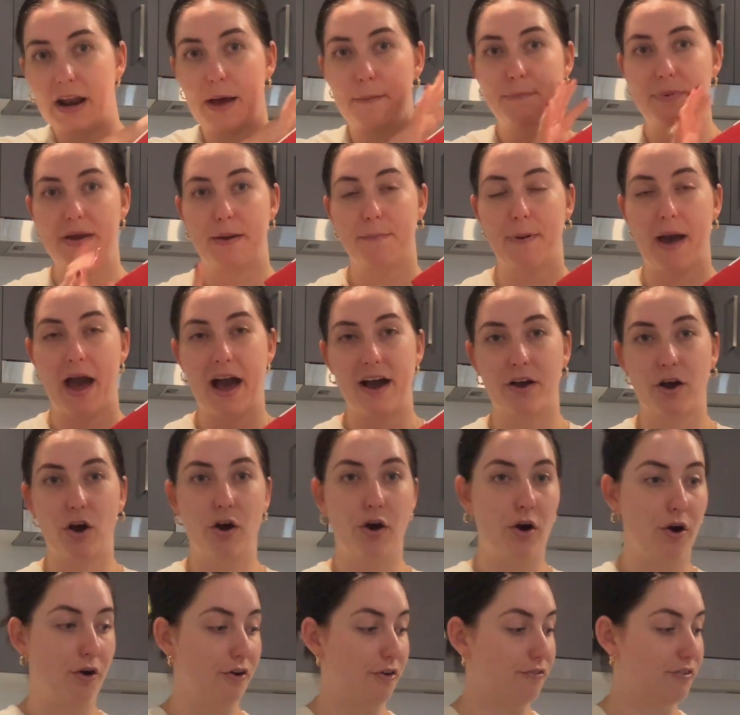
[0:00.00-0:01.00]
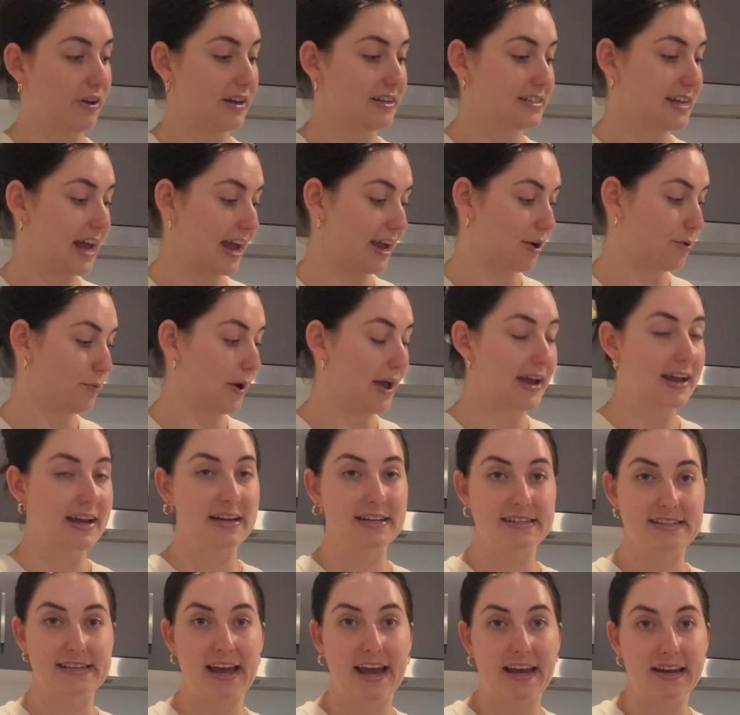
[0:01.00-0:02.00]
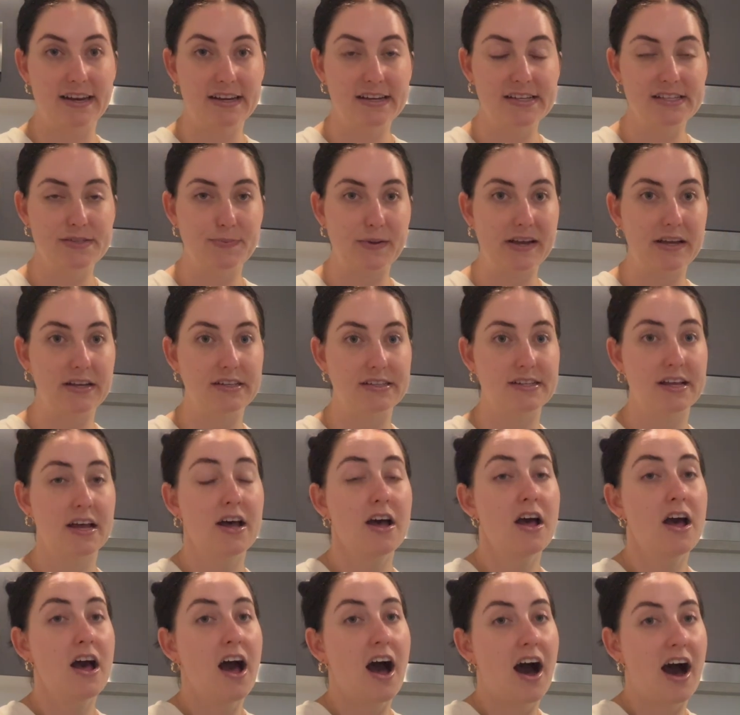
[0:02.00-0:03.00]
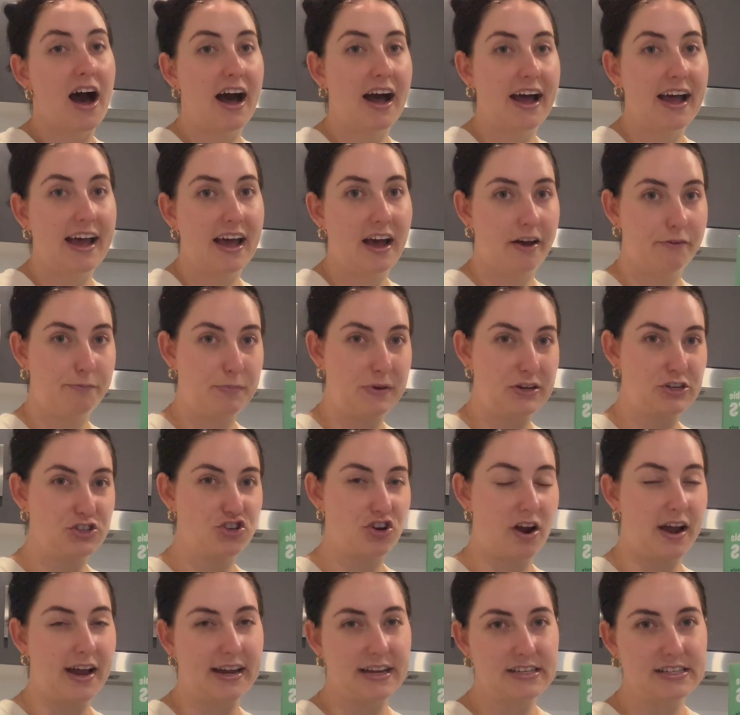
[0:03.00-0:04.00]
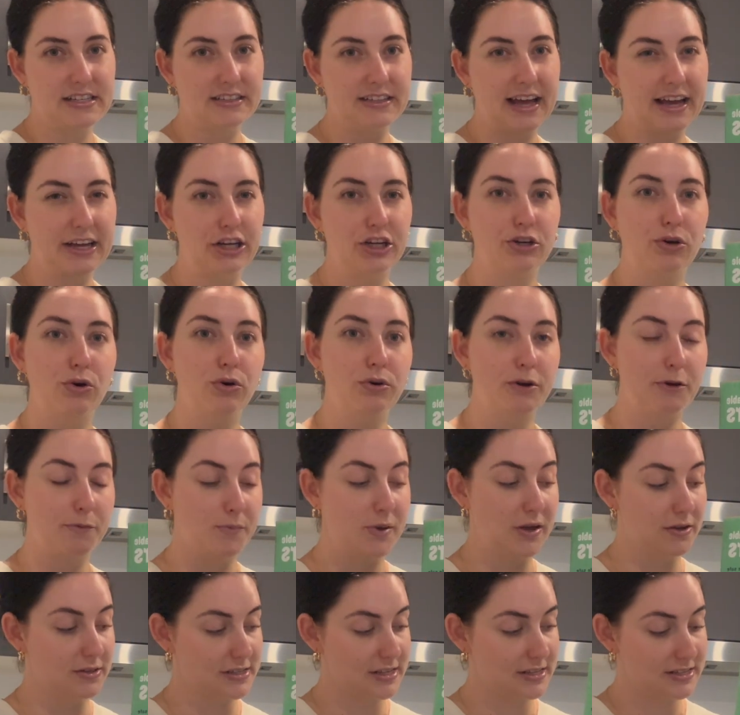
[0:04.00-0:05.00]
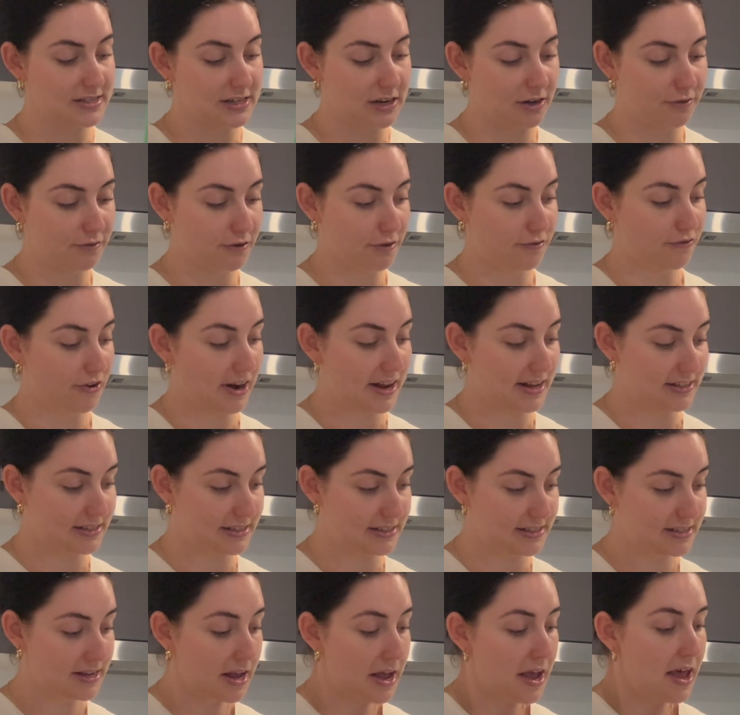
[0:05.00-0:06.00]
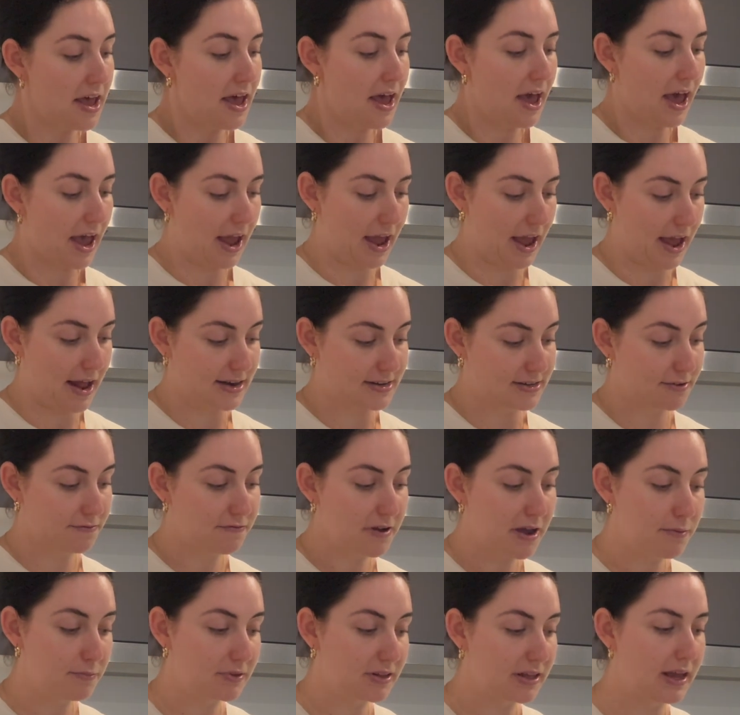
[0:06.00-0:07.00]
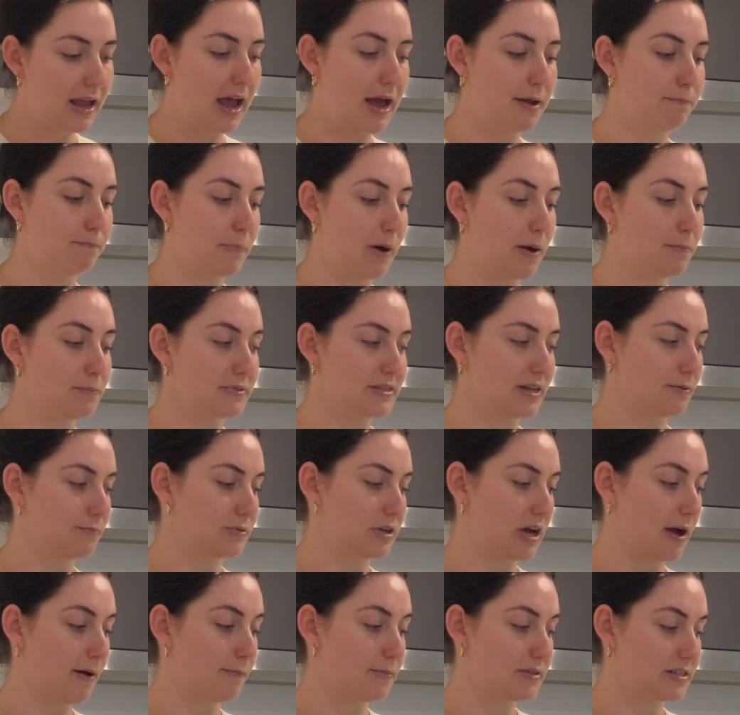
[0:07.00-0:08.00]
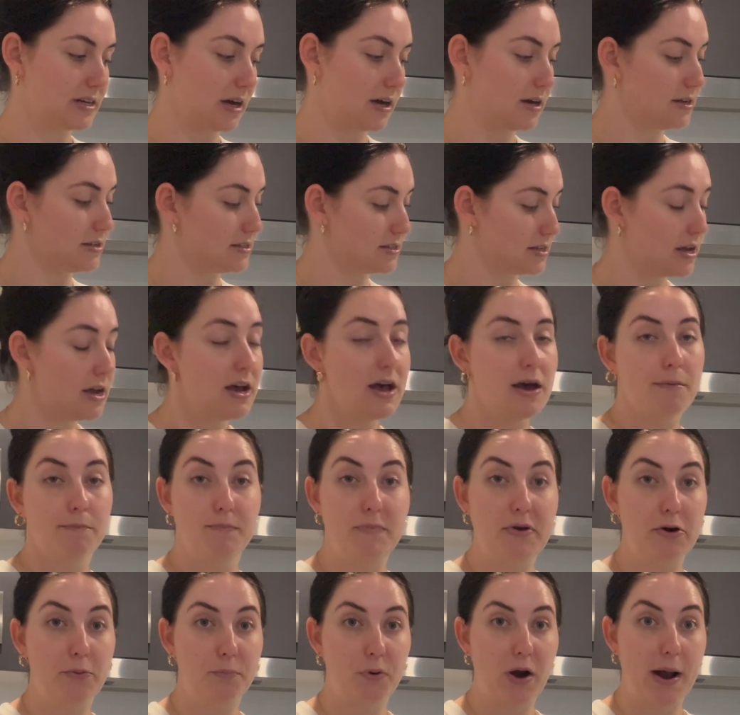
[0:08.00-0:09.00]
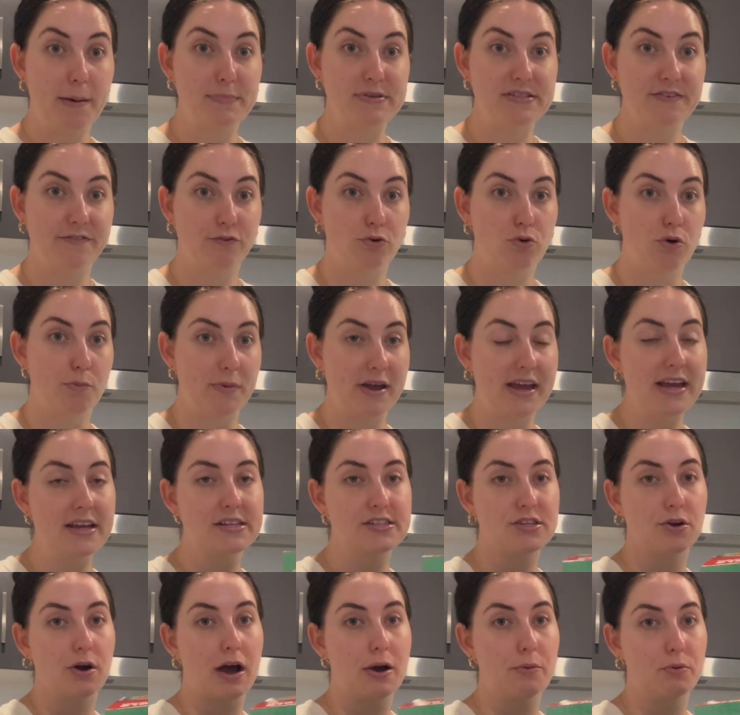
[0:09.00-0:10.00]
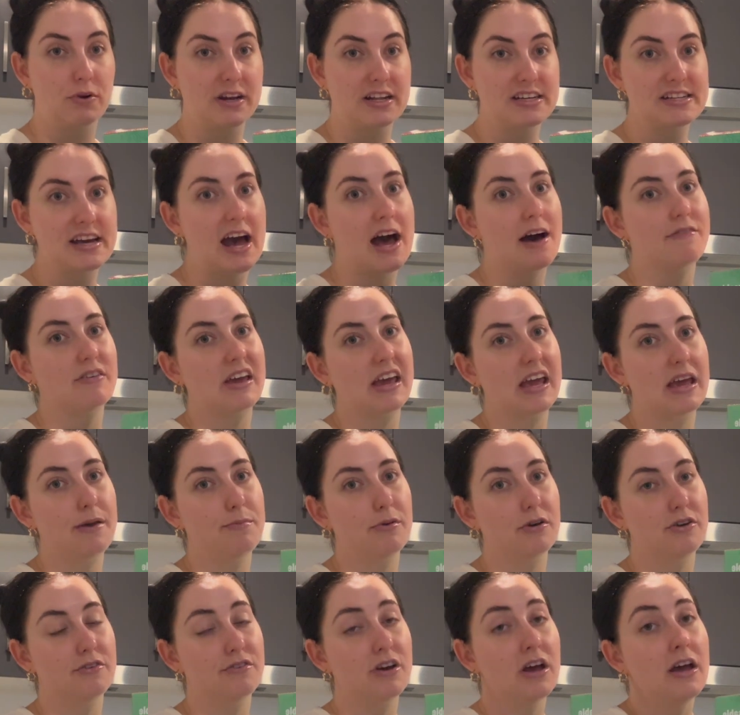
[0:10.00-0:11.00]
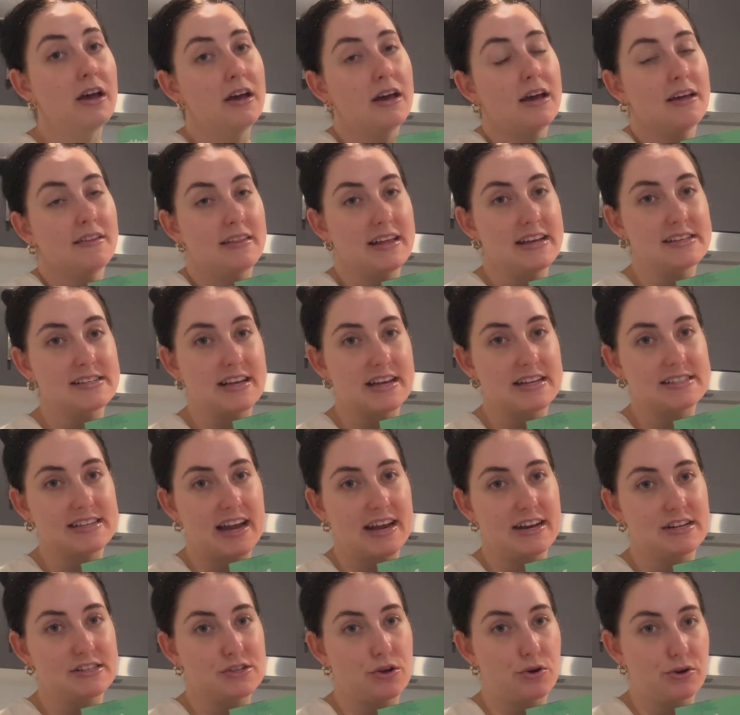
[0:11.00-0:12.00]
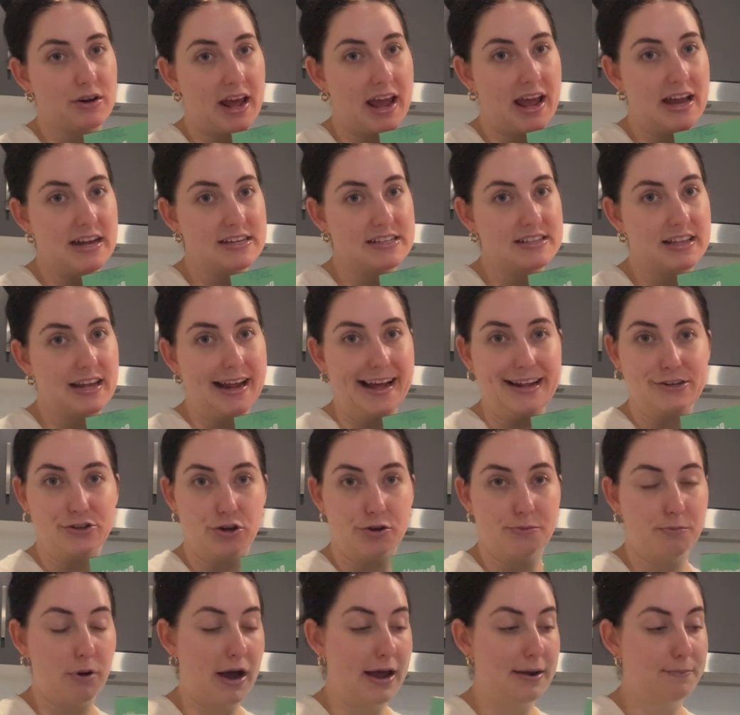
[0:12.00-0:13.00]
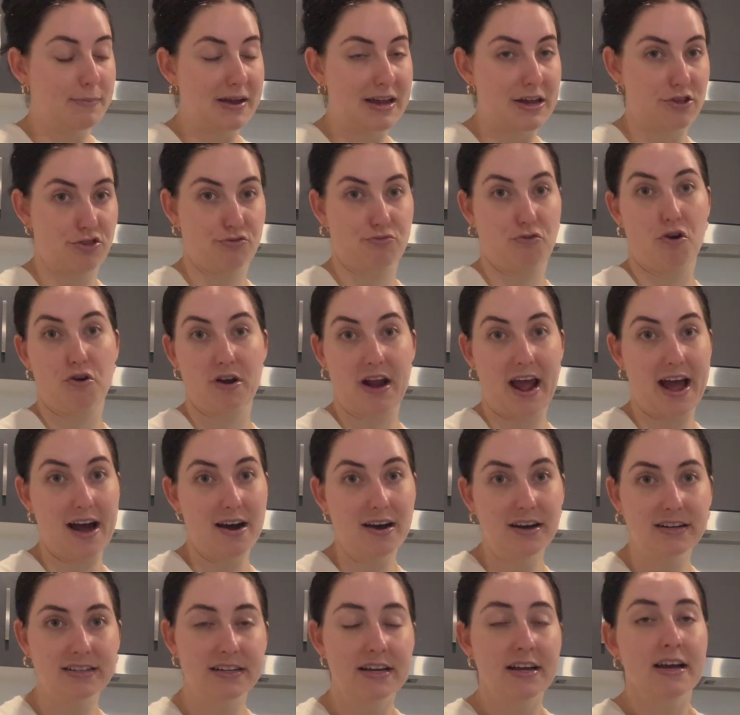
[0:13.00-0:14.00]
a big pack of takeaway containers because I have been trying to like cook meals and stuff for friends and family, and mum sometimes does meal preps for me. So I wanted to have a heap of these containers on hand that I don't mind being thrown out.